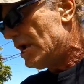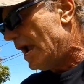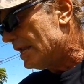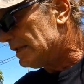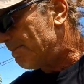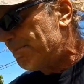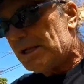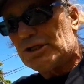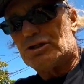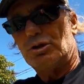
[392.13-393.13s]
and the
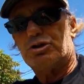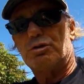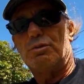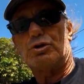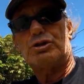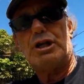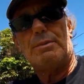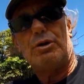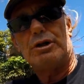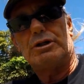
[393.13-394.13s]
pitch is also more
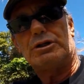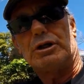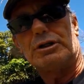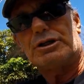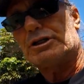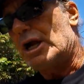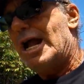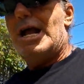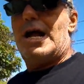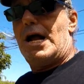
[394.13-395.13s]
stable in the turns.
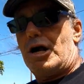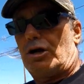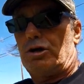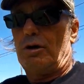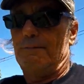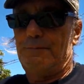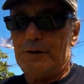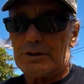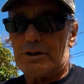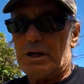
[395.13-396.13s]

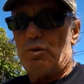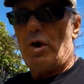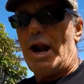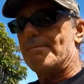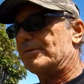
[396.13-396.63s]
Conversely, when I'm